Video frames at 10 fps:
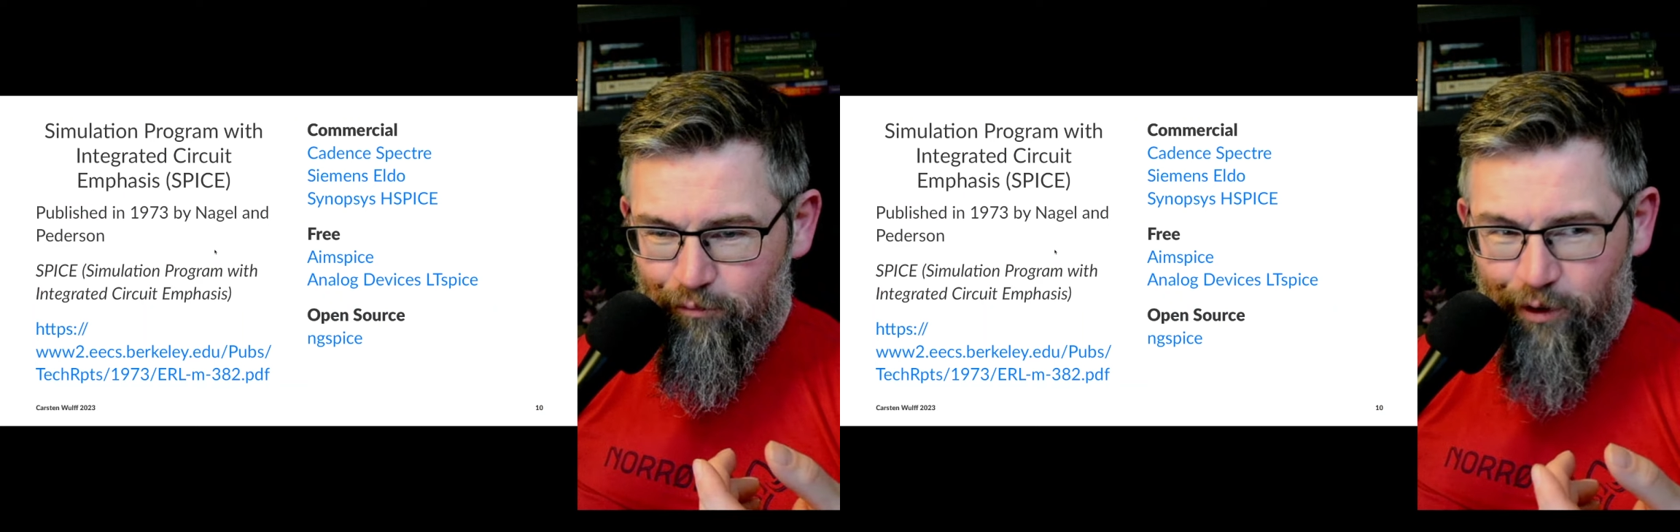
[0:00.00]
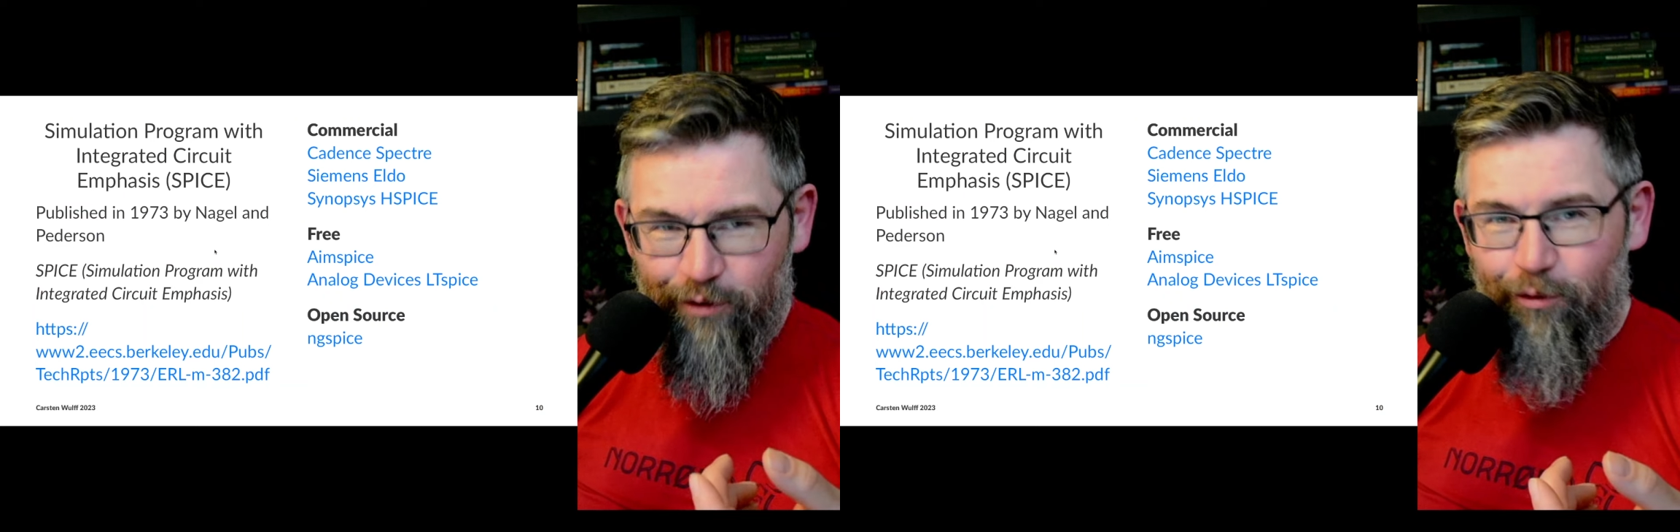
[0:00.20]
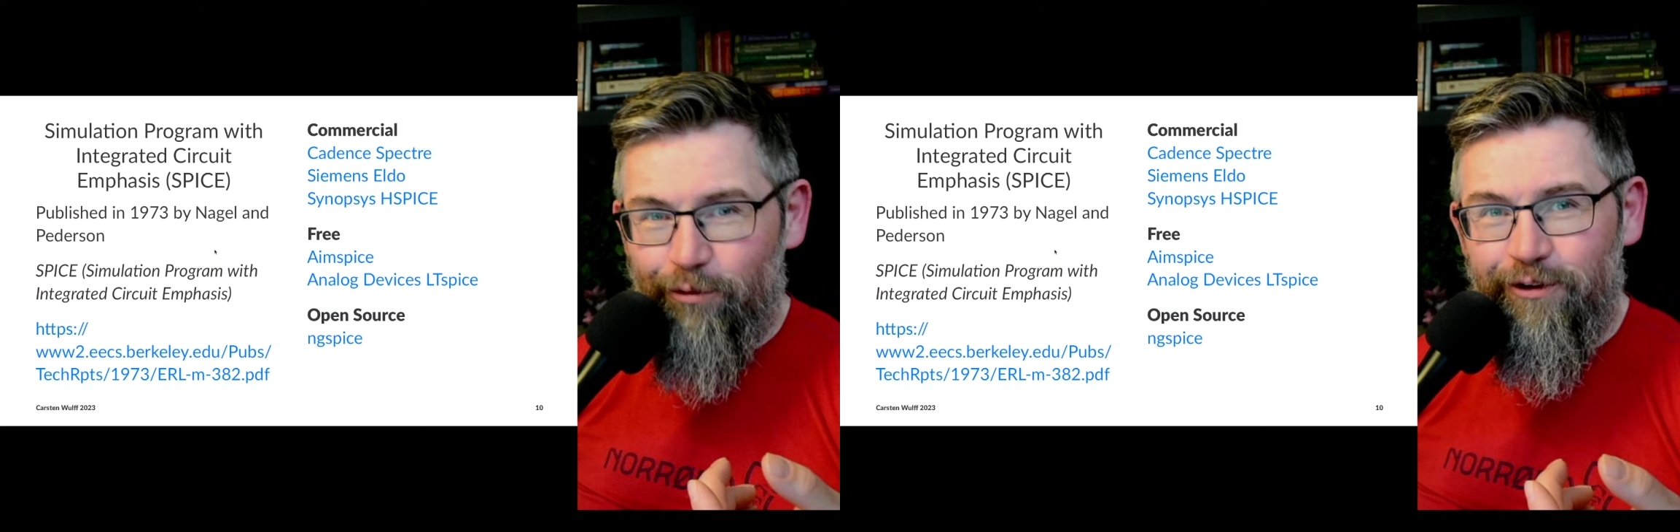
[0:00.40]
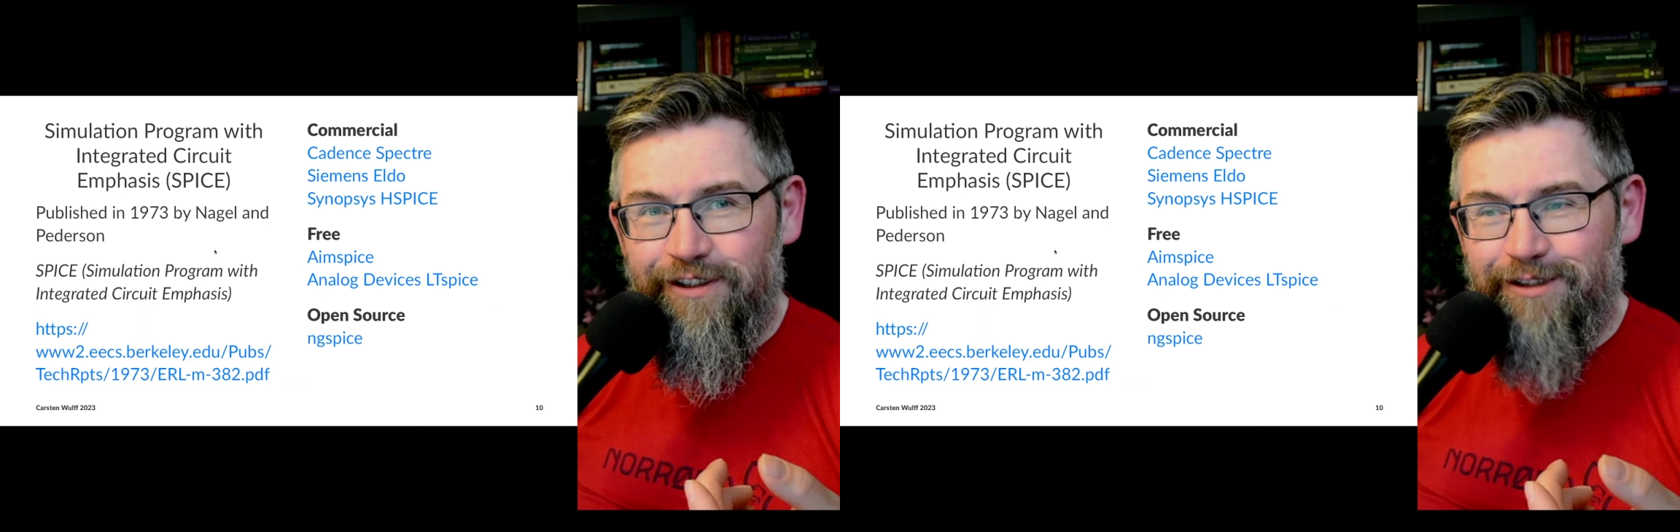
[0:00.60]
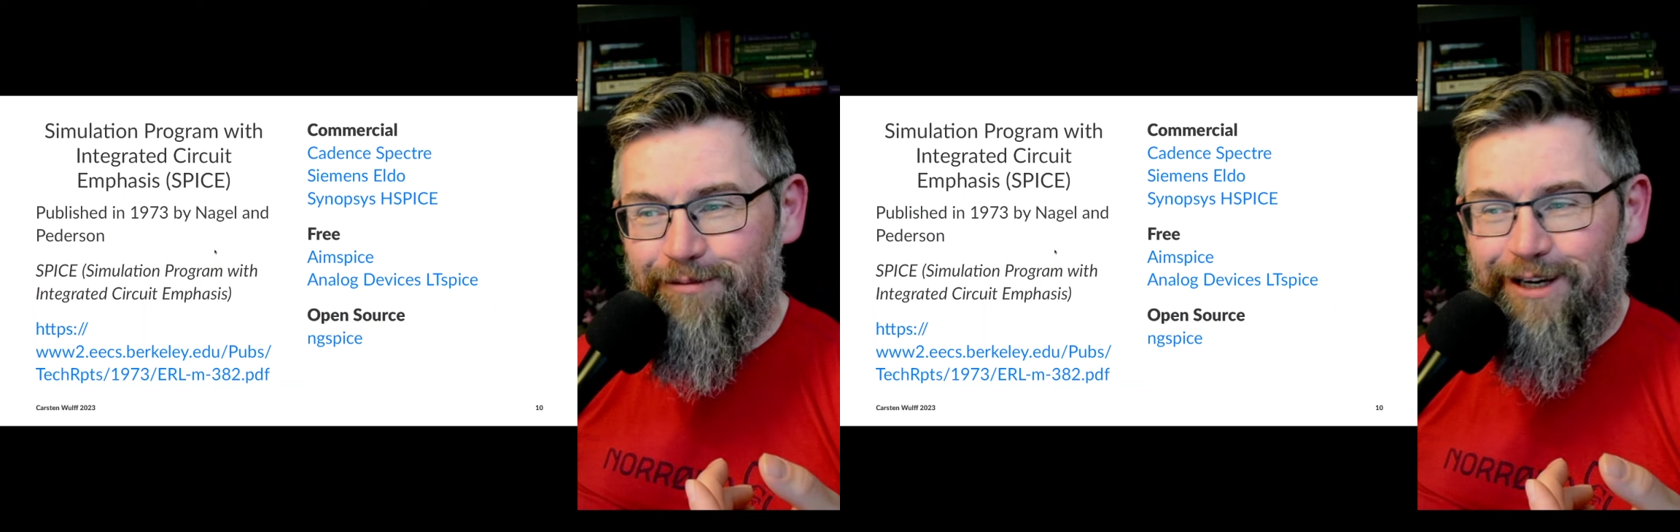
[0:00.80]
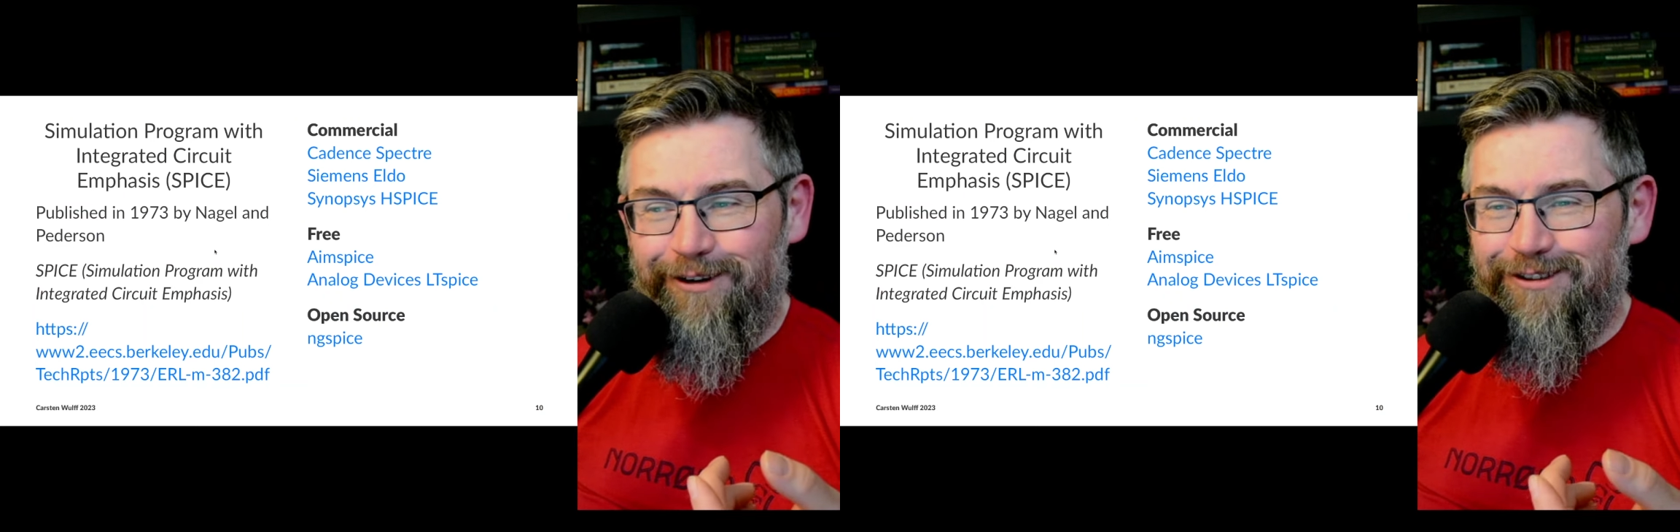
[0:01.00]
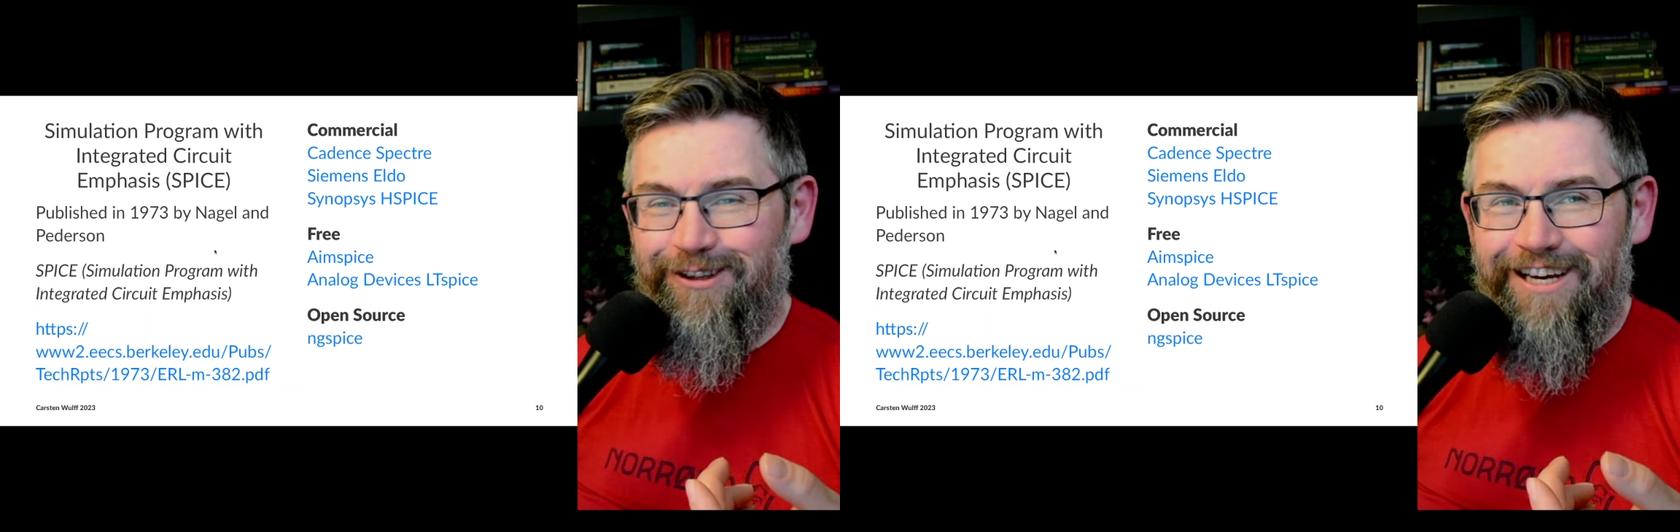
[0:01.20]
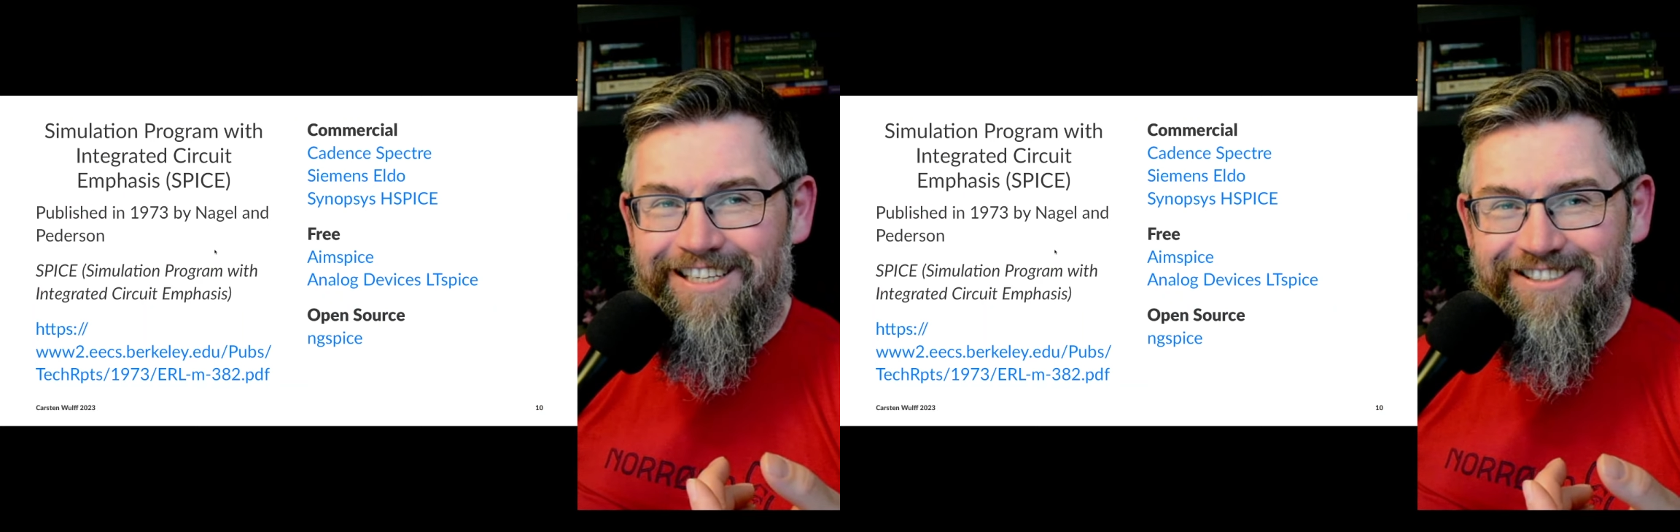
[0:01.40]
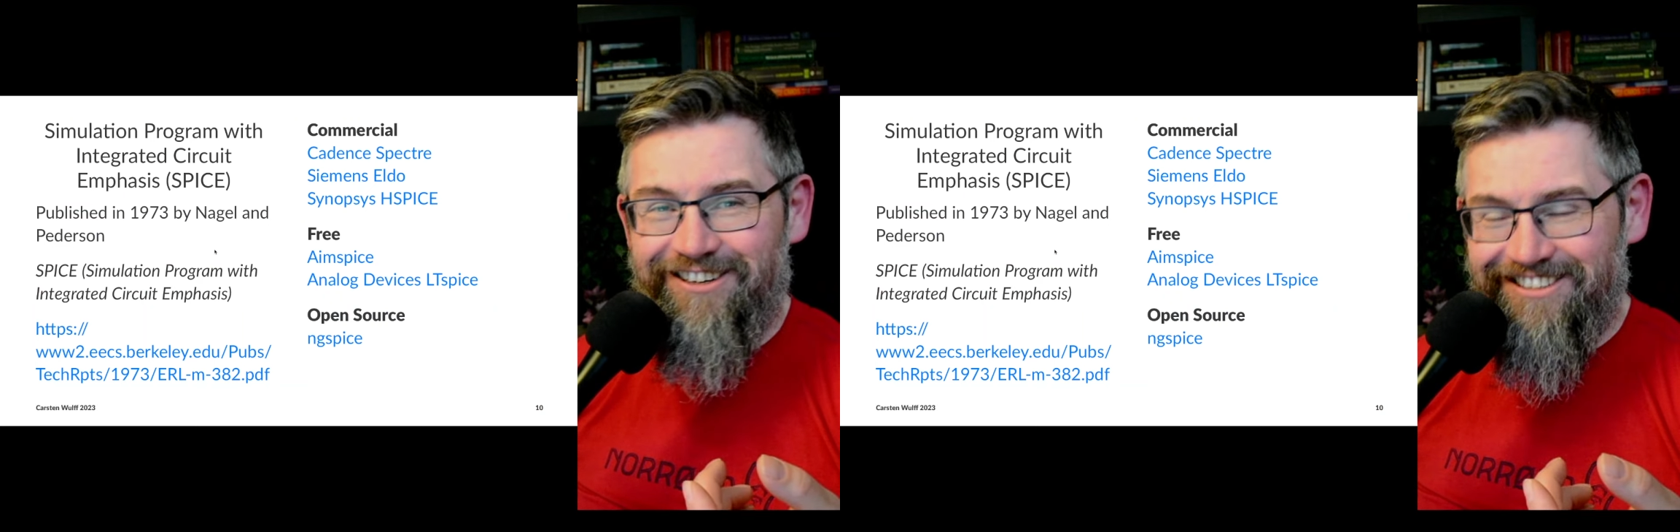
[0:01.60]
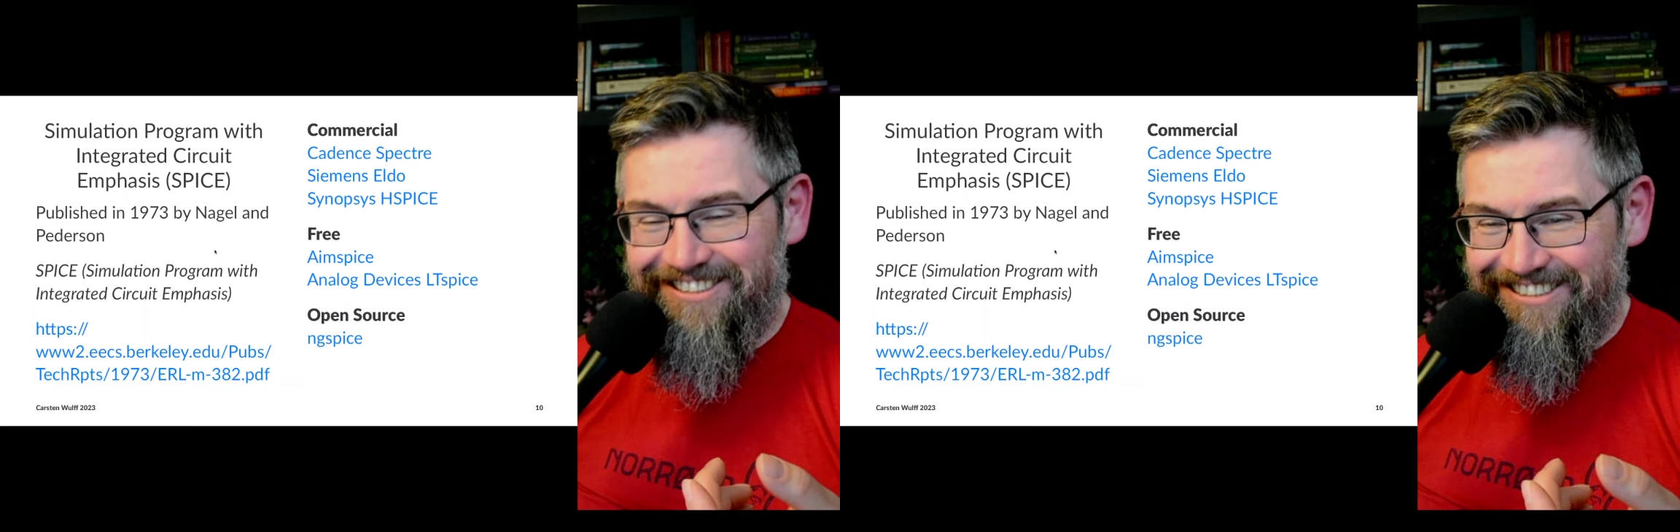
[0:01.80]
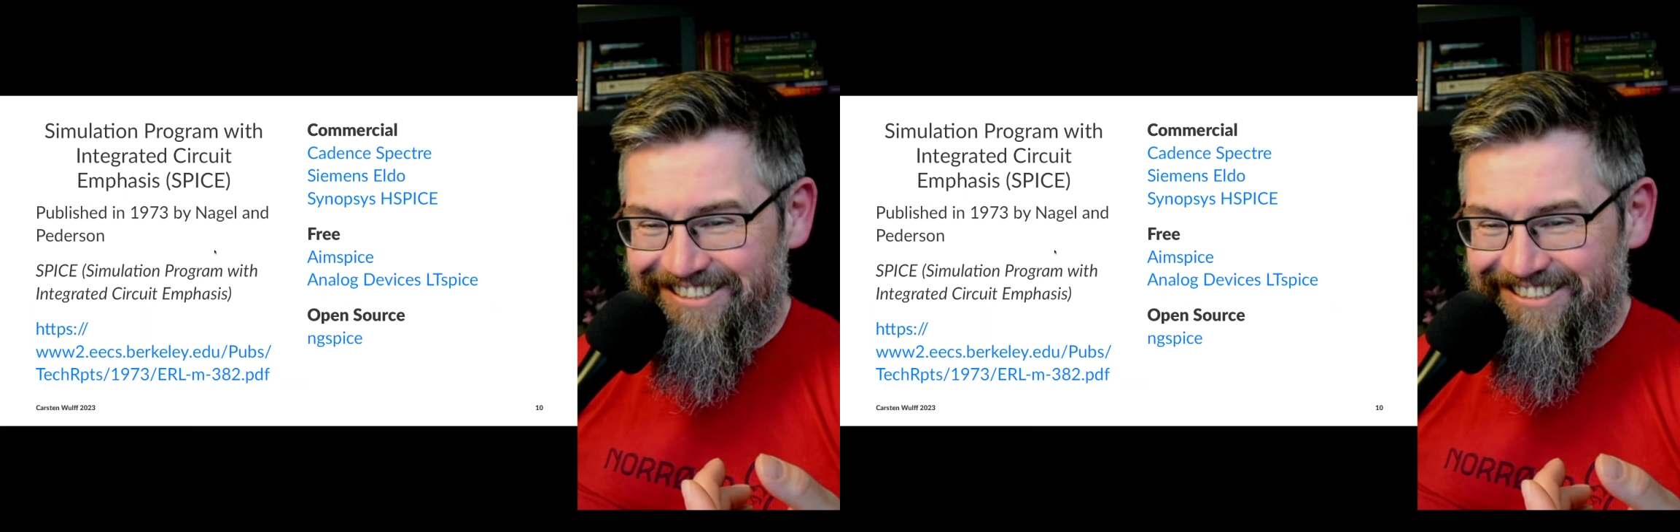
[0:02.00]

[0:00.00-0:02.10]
where all the simulators today started,